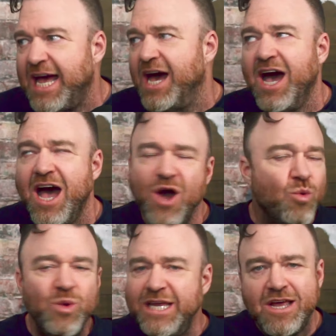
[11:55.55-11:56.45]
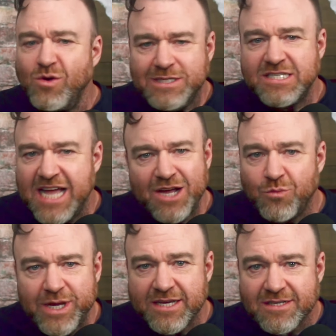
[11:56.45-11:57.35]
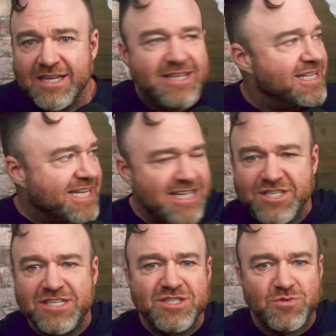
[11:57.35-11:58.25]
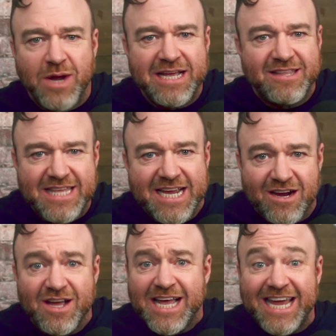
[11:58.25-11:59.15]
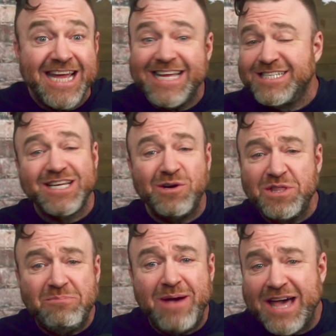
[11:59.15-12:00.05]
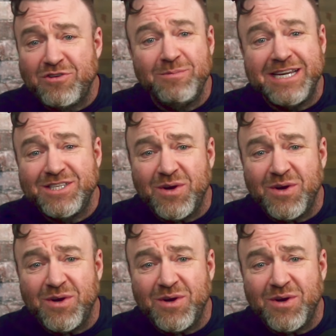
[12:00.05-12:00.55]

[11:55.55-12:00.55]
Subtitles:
Yeah, we know it's not real. The kitchen's right there, and I get to go to the bathroom and a